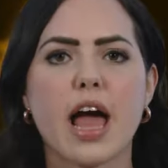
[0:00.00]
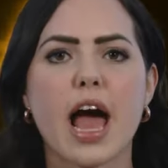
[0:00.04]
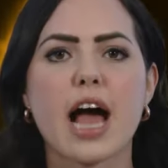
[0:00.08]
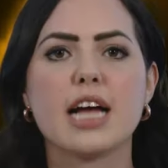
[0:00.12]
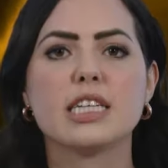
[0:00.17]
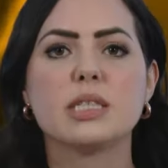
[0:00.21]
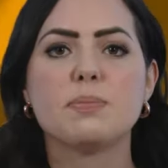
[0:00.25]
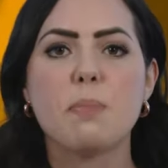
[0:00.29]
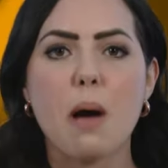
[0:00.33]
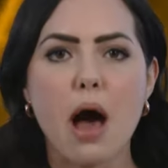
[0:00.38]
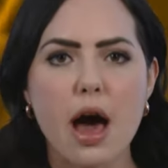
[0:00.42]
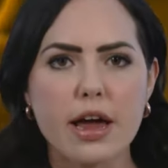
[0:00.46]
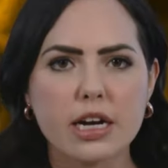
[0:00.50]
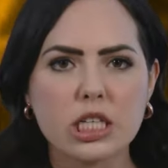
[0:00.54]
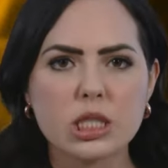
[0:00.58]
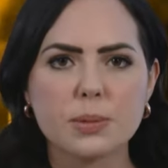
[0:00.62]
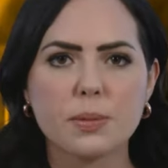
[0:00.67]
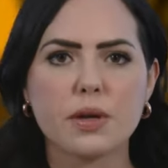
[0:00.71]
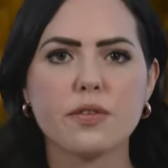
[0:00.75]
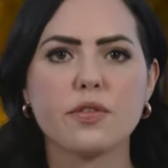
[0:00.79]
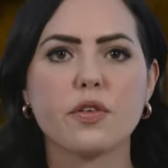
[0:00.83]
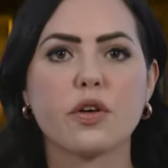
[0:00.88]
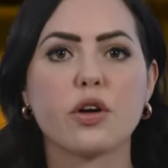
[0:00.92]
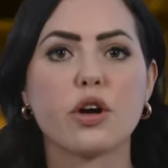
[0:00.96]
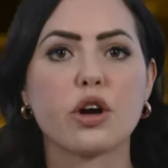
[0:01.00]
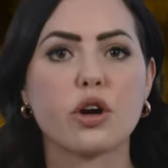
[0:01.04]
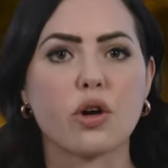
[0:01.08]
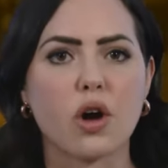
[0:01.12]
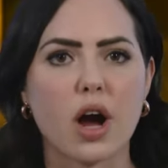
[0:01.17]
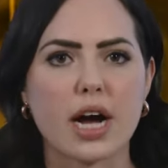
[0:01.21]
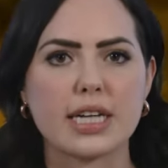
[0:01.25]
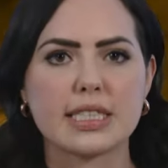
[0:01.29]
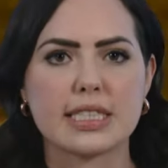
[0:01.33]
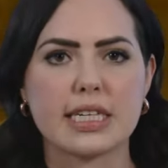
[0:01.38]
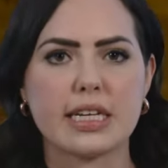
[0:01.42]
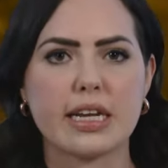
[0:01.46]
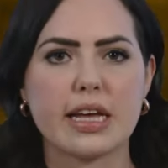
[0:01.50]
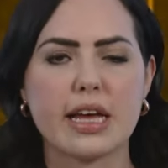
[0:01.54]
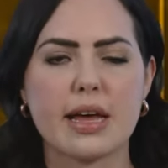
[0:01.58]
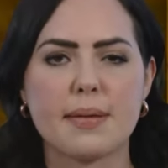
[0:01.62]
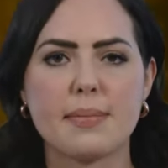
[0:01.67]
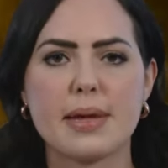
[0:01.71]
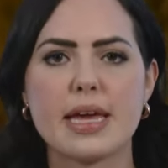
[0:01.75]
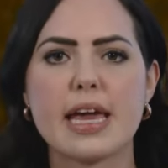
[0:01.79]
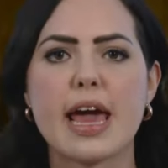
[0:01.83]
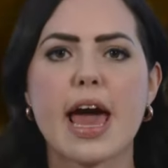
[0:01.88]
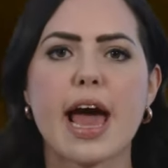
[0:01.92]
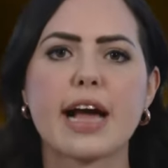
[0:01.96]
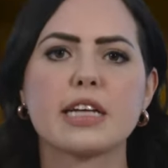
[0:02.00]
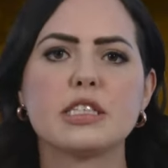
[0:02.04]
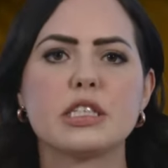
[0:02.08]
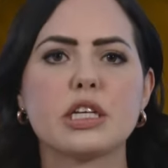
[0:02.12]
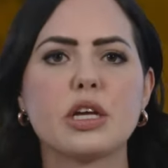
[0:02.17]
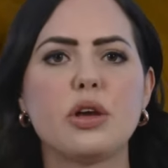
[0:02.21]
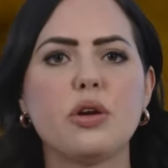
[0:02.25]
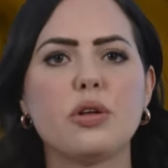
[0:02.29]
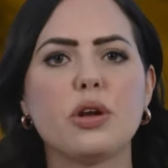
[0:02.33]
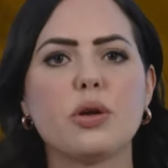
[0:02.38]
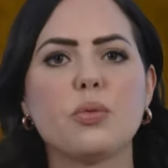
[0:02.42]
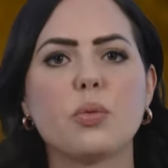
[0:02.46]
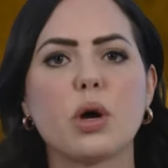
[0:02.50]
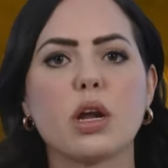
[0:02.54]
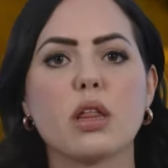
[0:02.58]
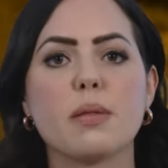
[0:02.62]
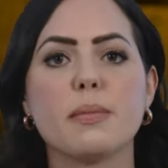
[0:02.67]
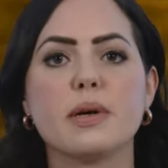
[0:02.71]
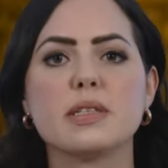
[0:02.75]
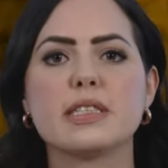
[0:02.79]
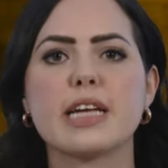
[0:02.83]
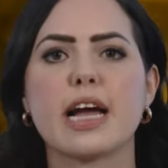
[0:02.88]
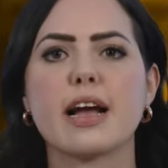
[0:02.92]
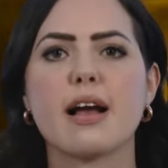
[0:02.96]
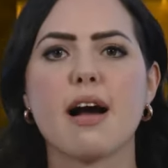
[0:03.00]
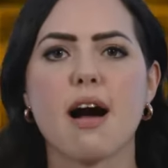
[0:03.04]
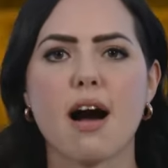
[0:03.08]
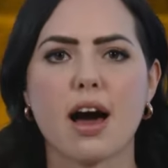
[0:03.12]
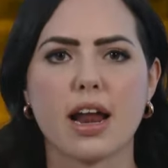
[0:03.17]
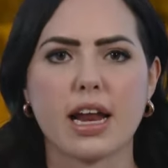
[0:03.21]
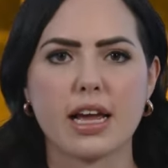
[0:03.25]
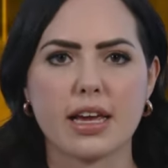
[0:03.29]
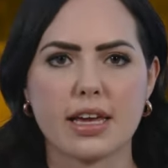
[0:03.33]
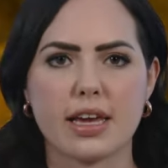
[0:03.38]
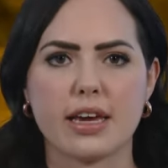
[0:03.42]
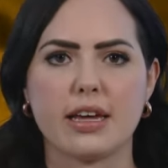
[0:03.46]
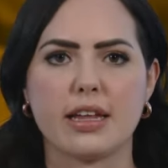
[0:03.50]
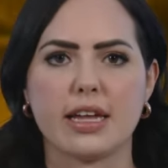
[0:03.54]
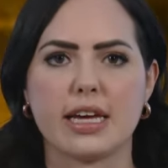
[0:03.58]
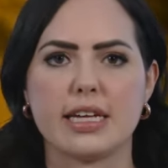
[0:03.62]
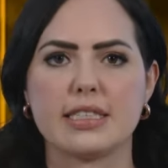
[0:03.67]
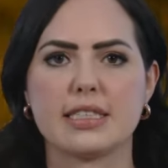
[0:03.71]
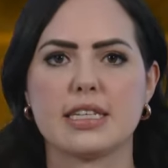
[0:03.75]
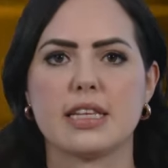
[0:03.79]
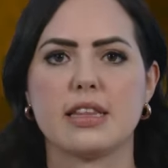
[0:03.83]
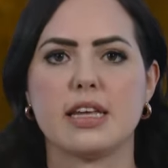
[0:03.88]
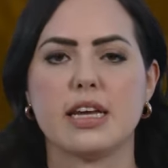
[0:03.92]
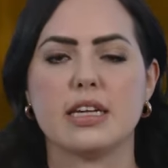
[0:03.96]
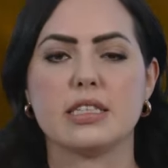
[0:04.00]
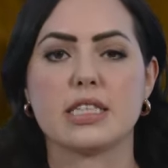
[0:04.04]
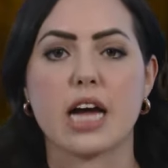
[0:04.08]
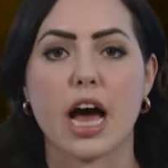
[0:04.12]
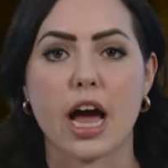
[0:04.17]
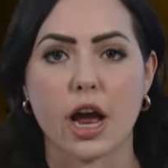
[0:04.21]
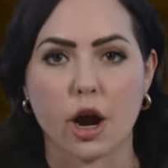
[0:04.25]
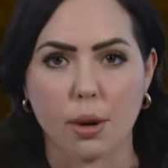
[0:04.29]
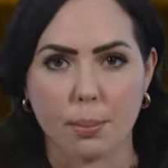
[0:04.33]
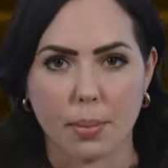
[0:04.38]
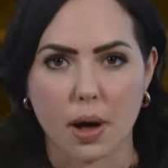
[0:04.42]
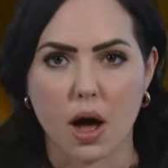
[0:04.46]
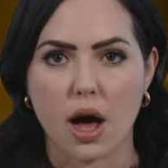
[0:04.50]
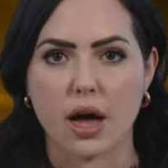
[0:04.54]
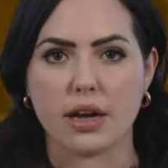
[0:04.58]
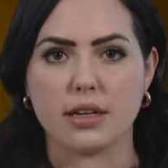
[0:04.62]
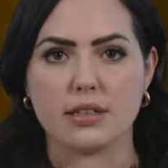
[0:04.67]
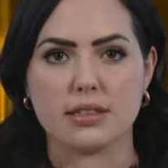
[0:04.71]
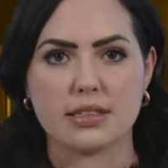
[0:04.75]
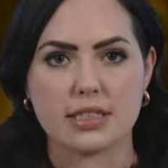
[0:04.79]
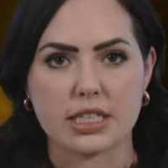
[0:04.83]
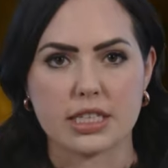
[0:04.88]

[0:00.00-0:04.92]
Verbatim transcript: As punishment for her crossing him, he executed one of the most iconic killings in the entire Bond